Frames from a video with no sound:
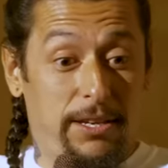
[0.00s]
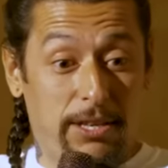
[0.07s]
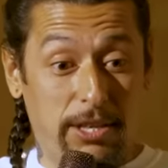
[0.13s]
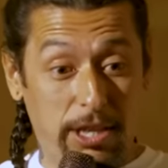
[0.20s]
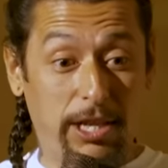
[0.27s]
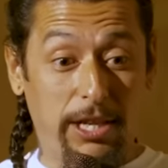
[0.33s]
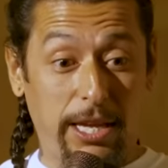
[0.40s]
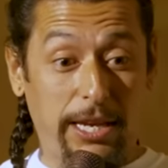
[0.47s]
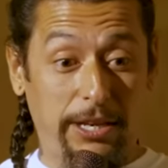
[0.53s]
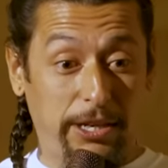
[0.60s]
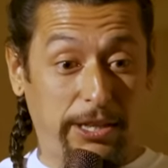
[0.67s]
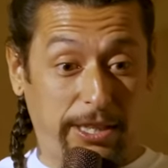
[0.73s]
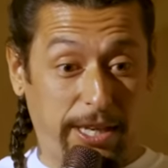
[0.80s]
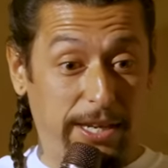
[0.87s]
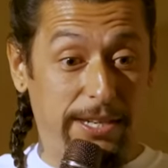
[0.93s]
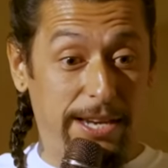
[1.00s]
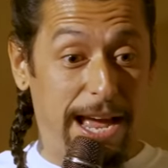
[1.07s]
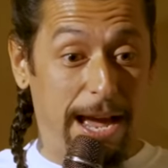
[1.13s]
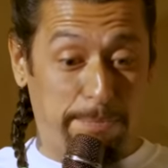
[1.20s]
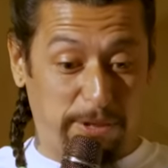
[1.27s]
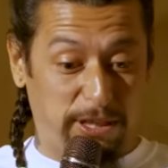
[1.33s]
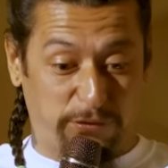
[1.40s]
You look like you're
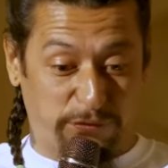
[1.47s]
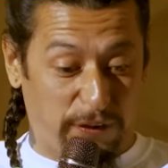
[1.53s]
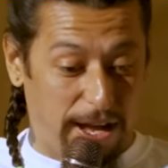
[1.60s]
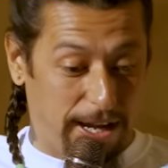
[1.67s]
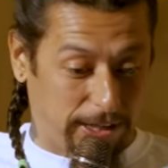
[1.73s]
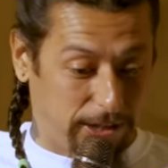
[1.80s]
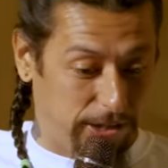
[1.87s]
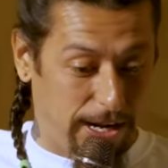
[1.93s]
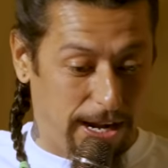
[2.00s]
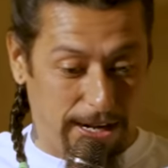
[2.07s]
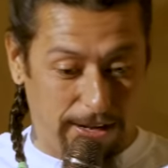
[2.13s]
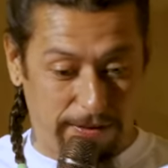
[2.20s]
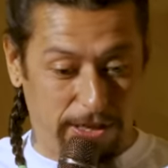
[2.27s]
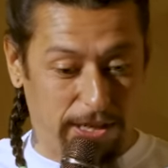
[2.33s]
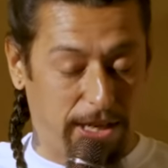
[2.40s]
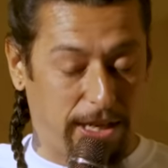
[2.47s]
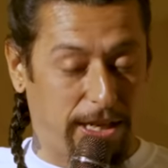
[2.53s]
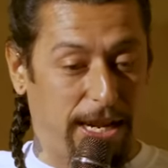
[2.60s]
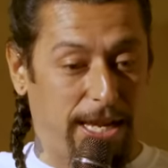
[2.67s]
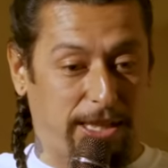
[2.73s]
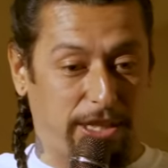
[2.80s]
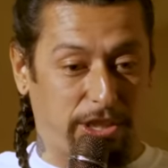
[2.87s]
kidnapped as fuck. You're not even
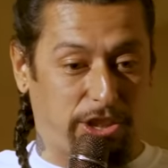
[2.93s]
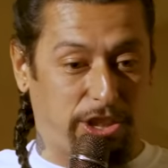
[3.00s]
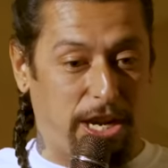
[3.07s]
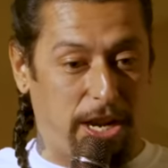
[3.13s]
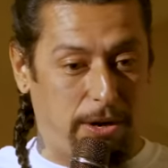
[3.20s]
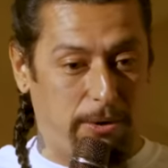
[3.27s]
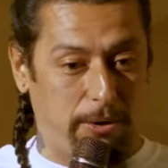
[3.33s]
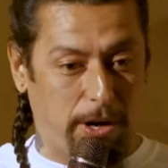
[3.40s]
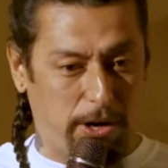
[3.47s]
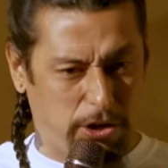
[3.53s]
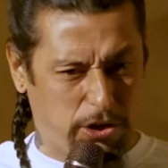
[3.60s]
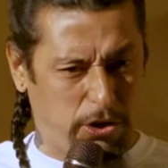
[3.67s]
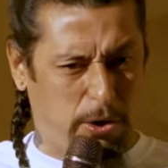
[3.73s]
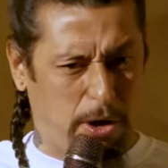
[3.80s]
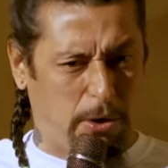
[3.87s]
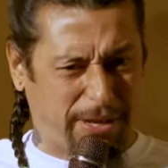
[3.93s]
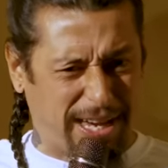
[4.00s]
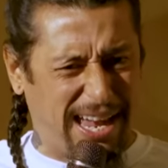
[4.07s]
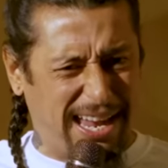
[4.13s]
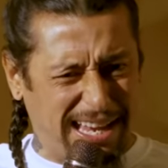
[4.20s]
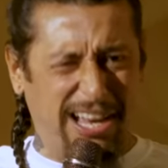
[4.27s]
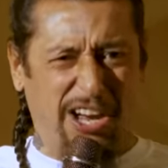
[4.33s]
looking at the show. Are you
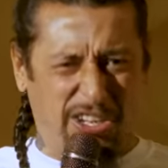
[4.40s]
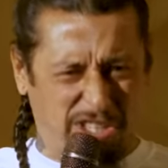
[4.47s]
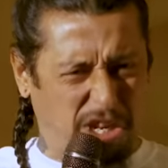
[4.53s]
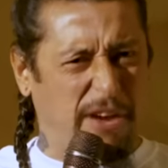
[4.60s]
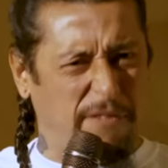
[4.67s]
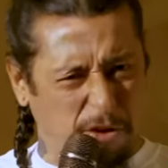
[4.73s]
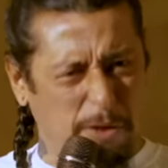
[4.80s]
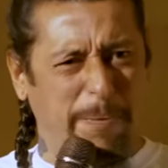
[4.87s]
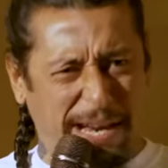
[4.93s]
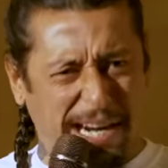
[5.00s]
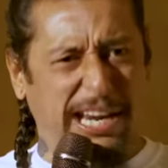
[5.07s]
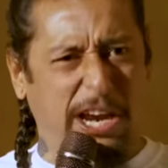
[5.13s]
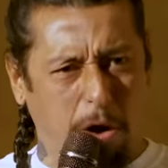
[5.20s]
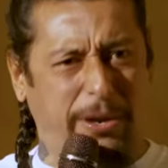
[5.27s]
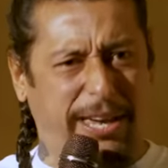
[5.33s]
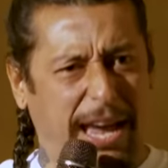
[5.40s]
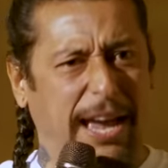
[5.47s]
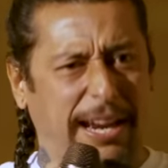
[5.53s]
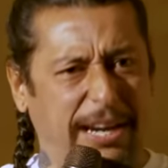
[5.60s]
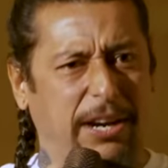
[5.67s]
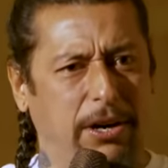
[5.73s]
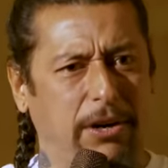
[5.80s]
okay? Is everybody
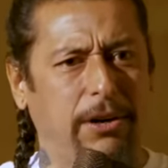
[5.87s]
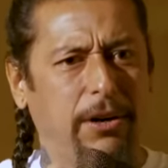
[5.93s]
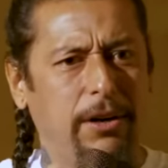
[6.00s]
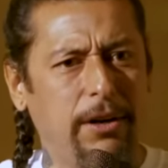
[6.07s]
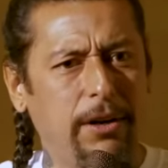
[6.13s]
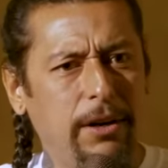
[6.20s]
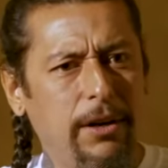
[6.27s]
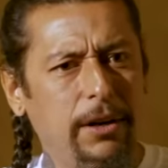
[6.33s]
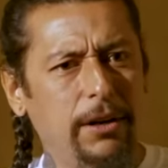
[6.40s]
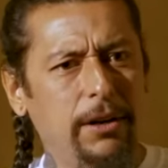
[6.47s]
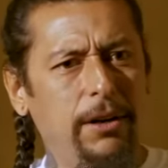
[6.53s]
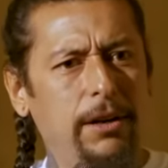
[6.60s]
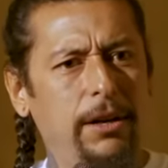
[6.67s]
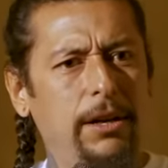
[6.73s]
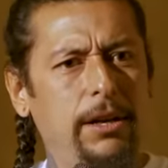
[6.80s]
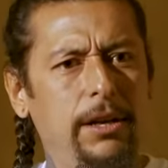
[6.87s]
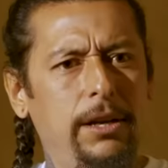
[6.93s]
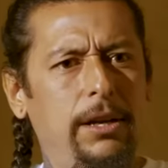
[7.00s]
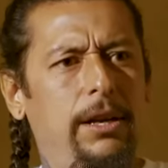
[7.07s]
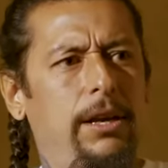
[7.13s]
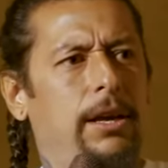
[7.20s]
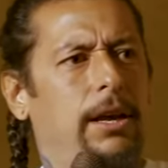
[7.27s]
okay here?
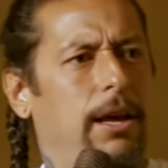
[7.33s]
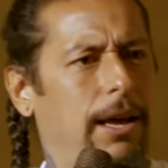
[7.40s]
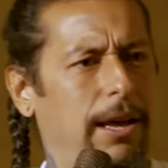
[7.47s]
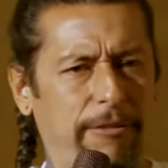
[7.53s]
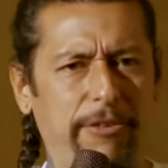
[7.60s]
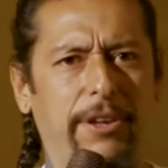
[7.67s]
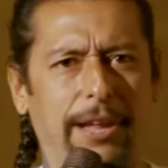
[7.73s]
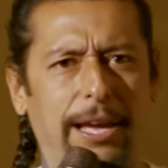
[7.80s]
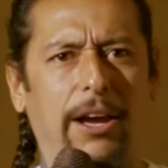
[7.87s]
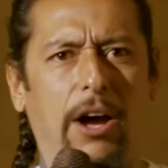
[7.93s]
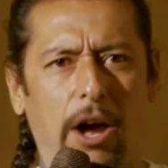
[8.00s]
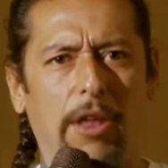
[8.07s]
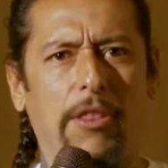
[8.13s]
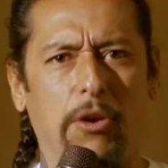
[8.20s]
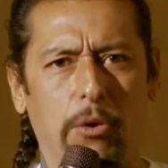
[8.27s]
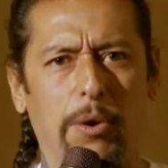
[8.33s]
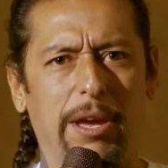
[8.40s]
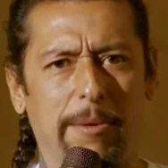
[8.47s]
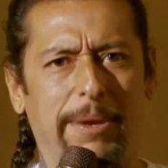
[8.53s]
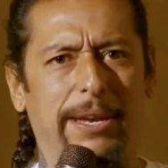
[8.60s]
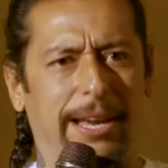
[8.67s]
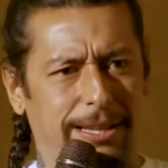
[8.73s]
I feel like all the
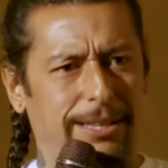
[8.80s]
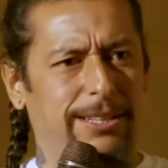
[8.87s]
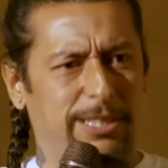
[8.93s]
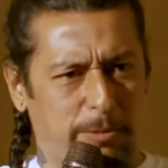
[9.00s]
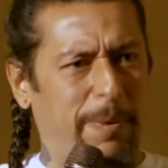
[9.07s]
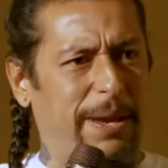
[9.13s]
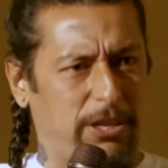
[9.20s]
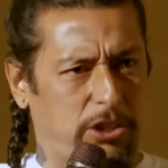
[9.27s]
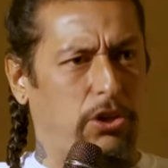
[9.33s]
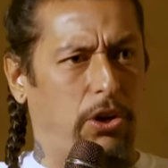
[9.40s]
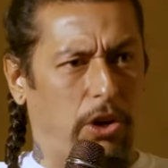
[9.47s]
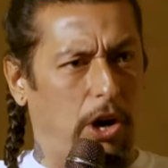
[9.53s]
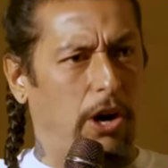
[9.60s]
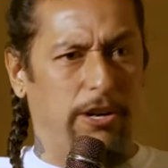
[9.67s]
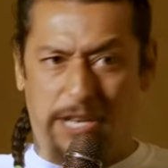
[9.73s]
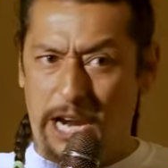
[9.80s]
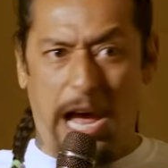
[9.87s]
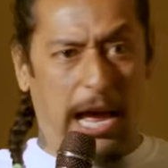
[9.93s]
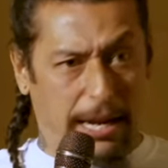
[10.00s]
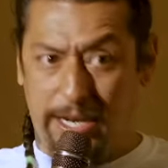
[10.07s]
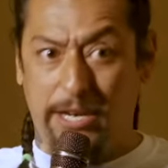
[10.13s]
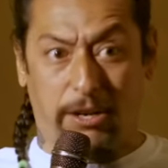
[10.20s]
women at this special are
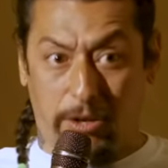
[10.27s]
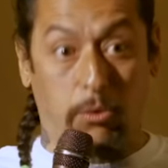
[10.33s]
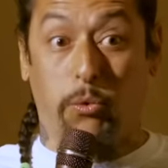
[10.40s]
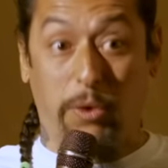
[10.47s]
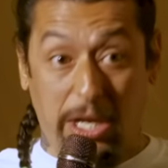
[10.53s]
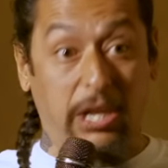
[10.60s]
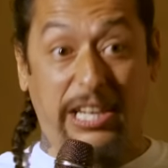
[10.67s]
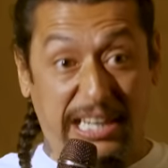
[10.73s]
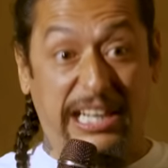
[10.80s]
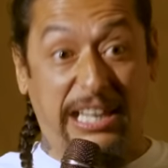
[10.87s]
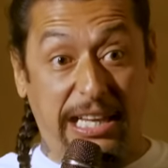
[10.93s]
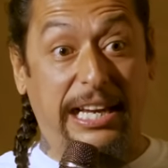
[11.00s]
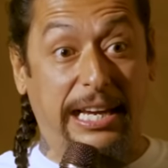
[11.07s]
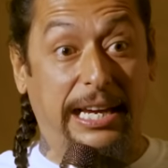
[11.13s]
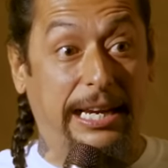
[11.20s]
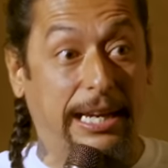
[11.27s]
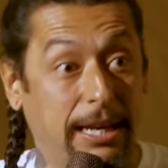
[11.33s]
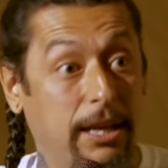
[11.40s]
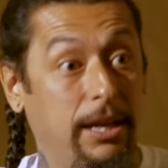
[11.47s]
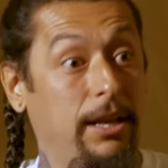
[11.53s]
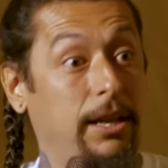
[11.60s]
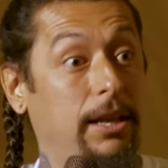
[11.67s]
not here willingly.